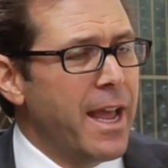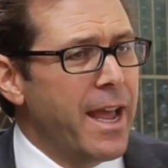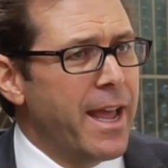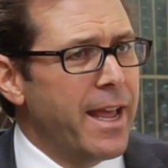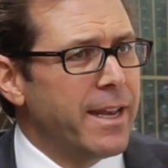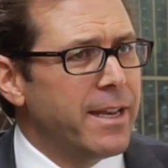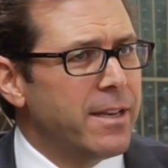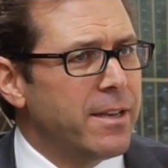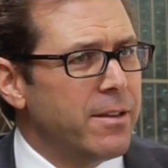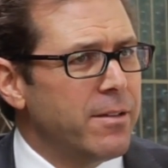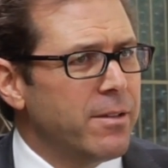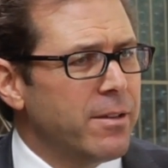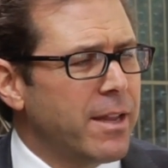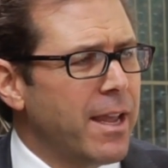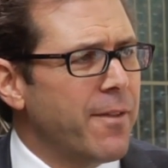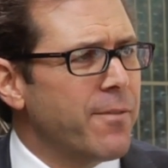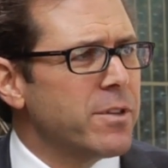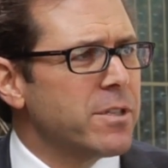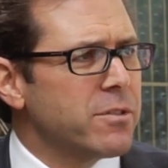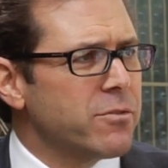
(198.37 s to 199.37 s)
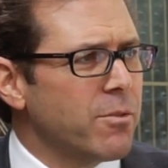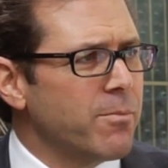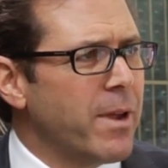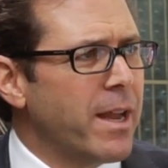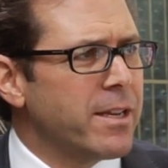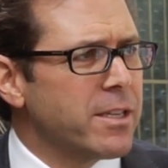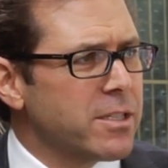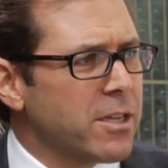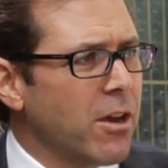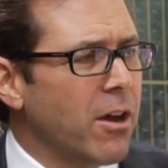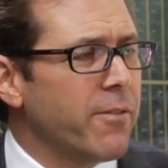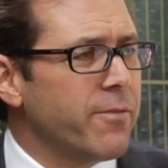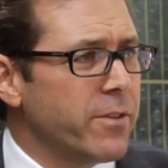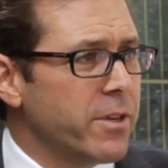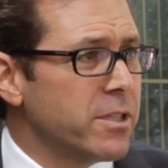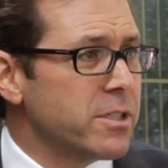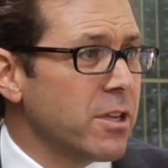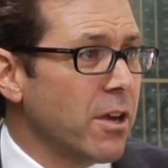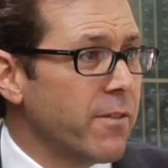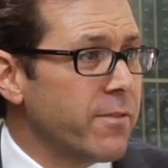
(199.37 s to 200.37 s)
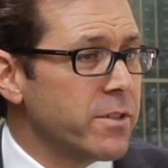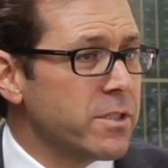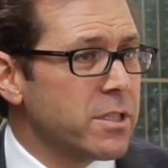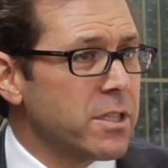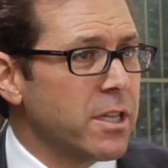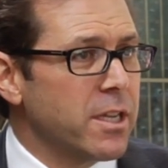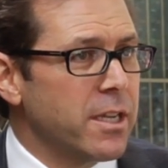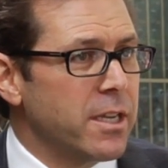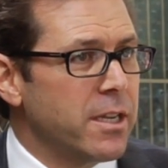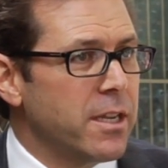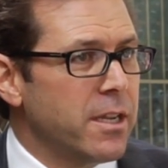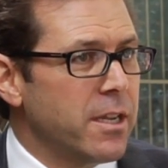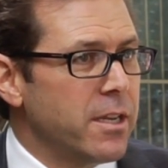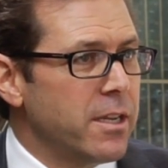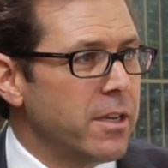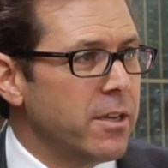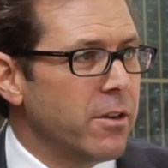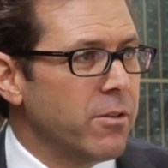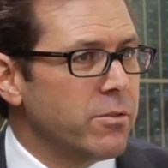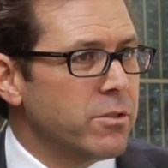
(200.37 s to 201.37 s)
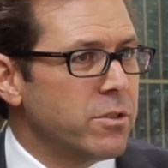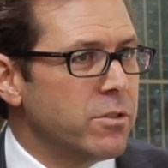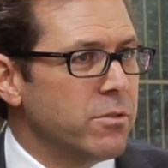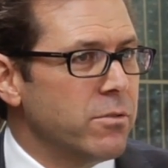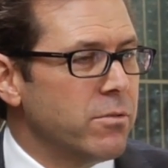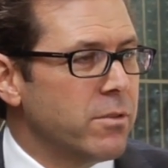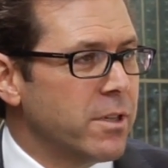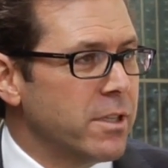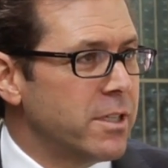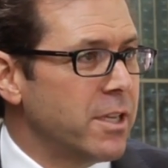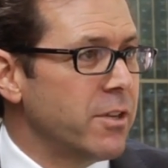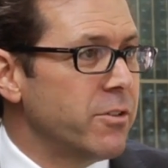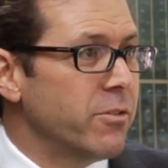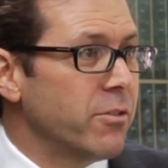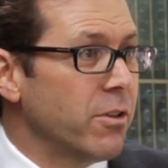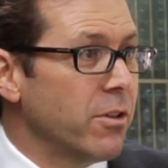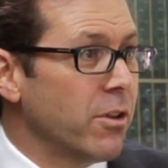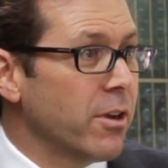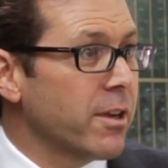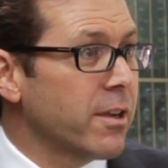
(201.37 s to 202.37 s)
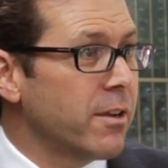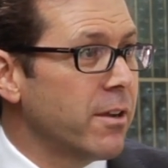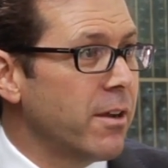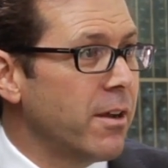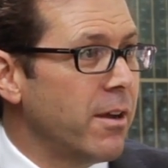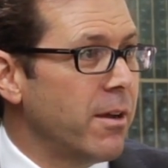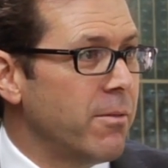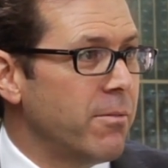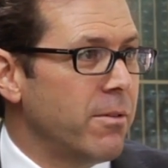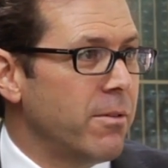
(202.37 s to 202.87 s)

and gave us tremendous confidence, obviously, to continue to look